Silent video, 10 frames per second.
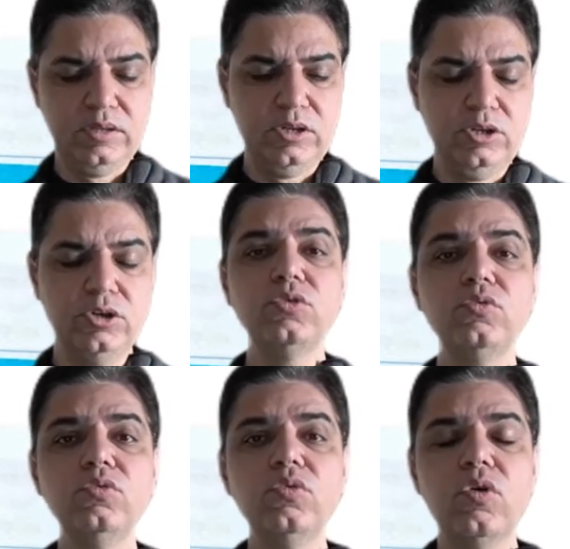2
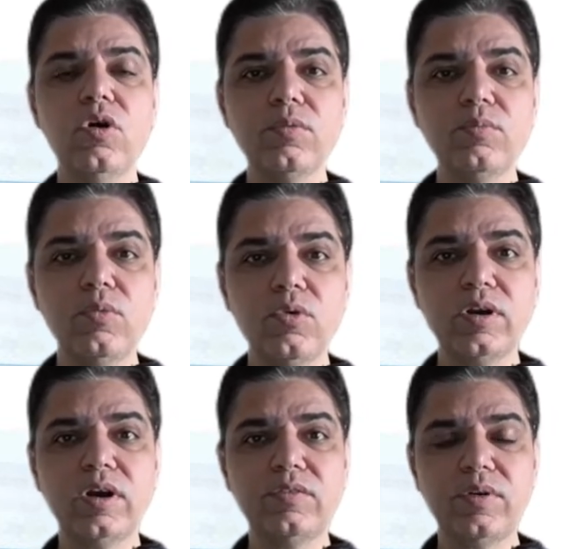or more
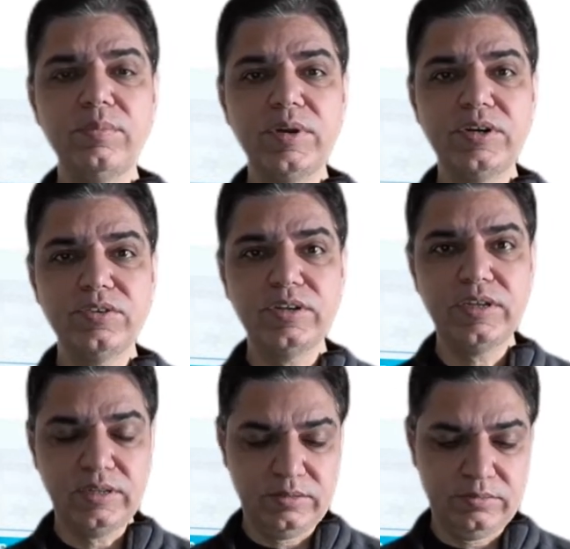confirmatory
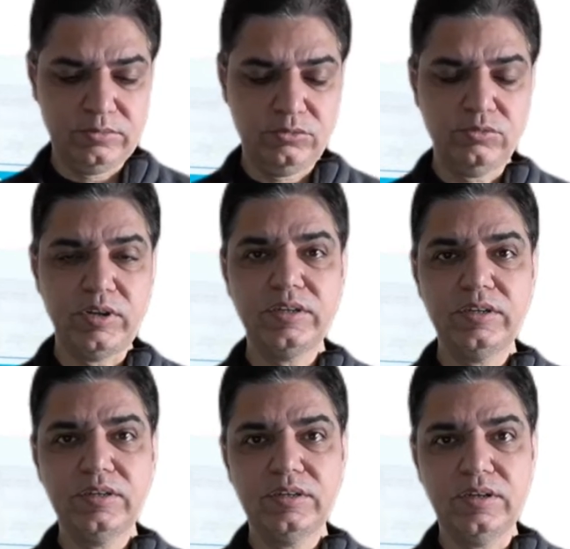sweat
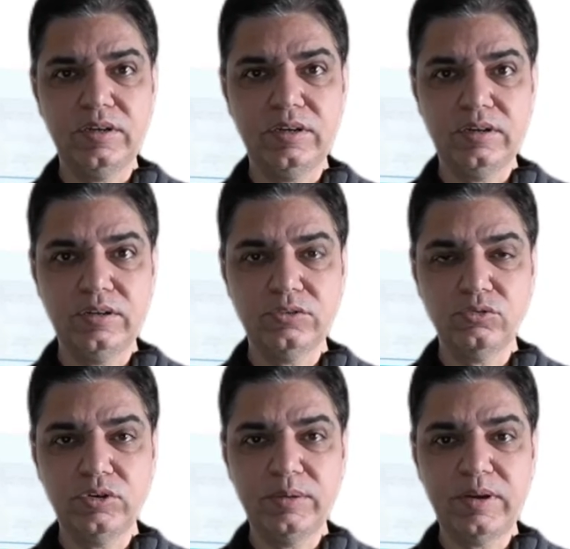
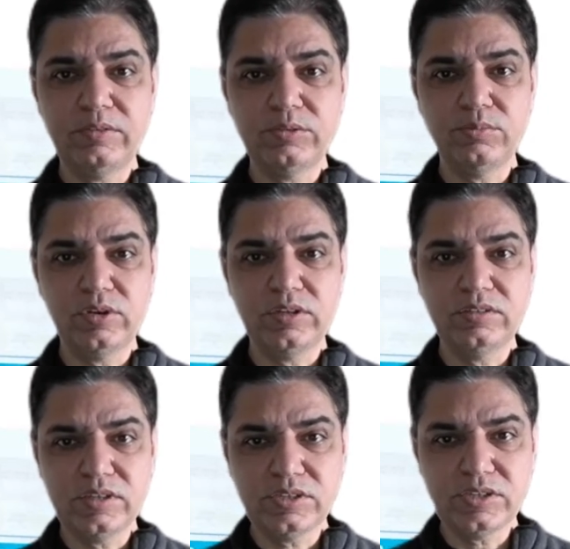sodium levels more than
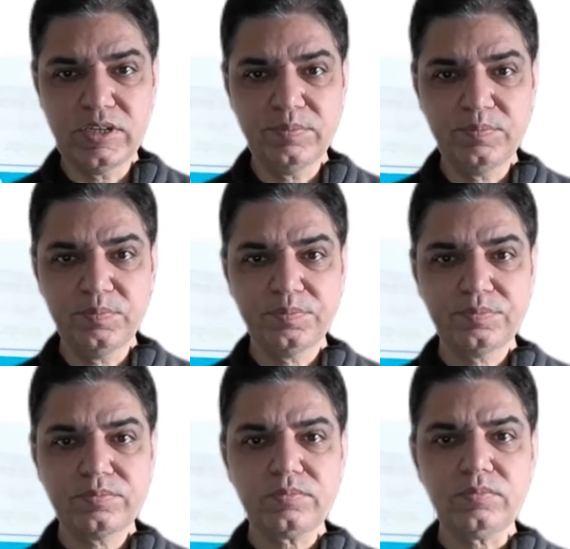60,
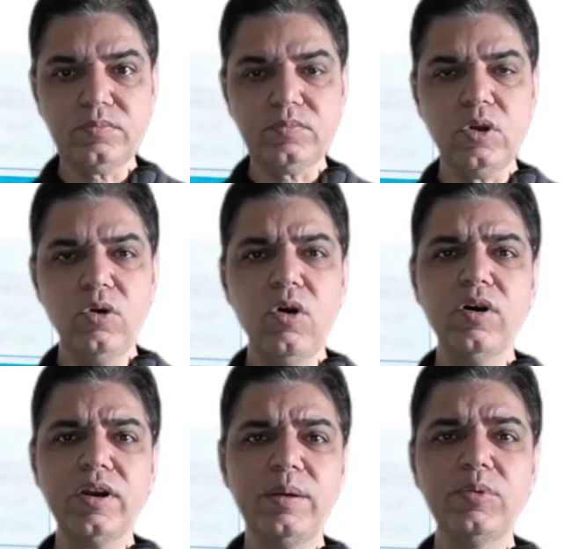or
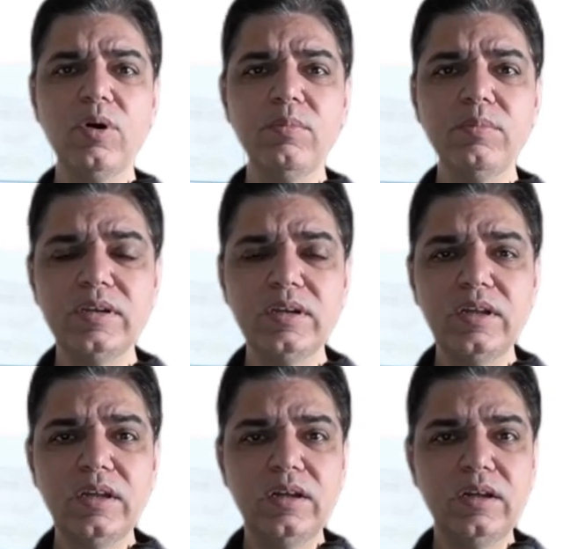abnormal
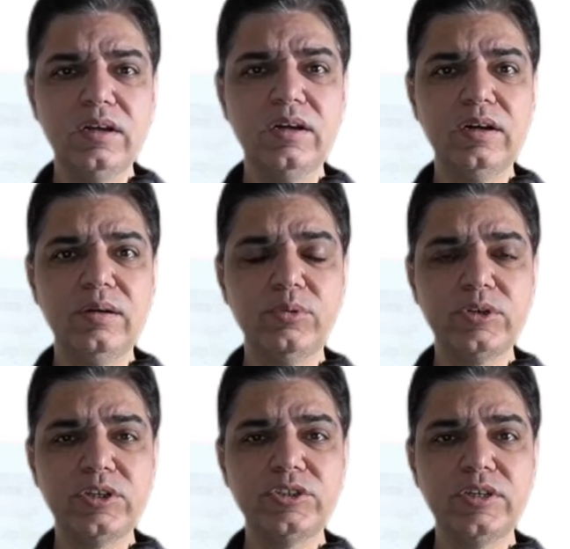
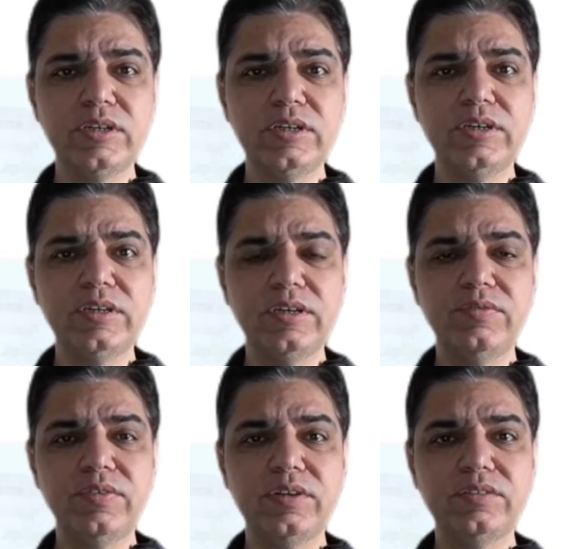potential
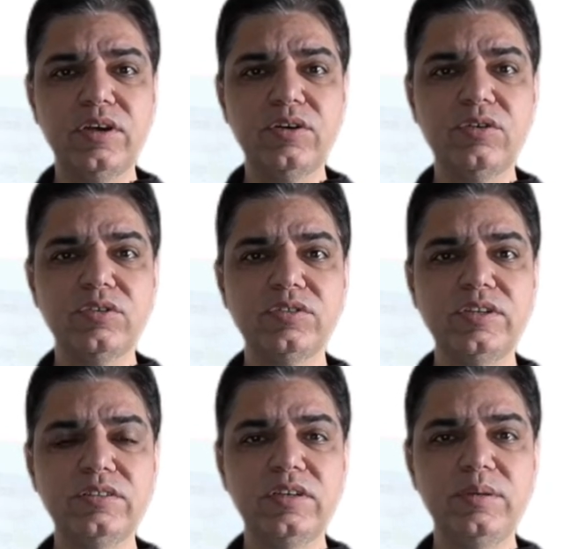difference across
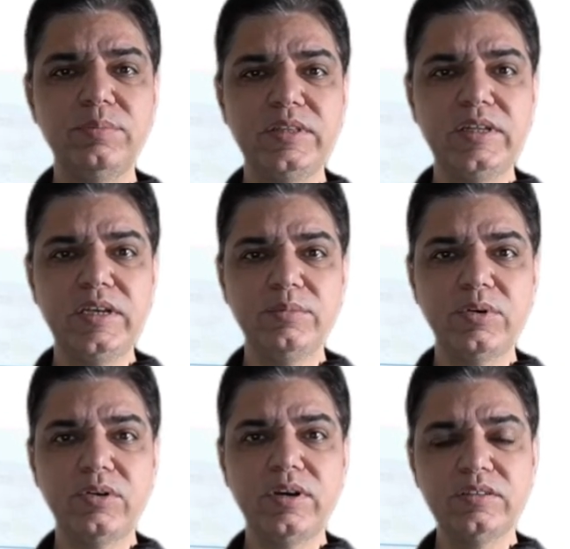nasal epithelium. Now
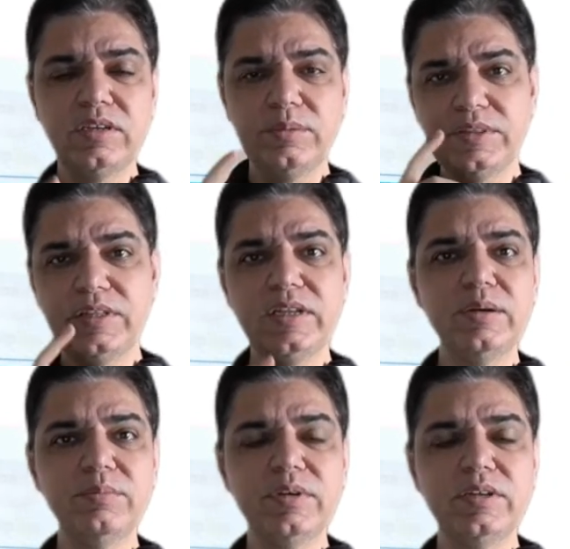nasal
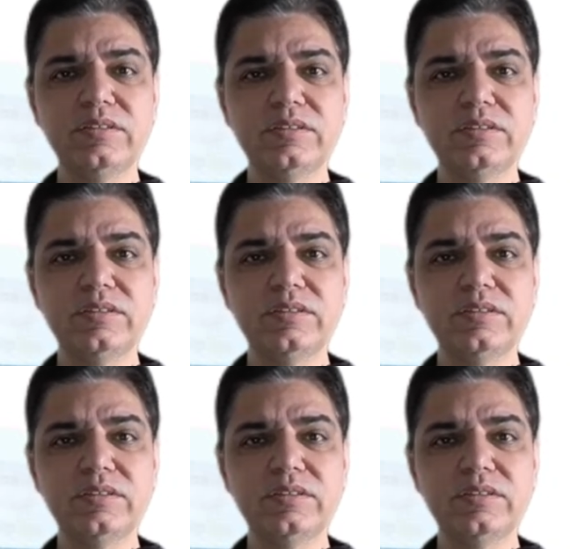epithelium is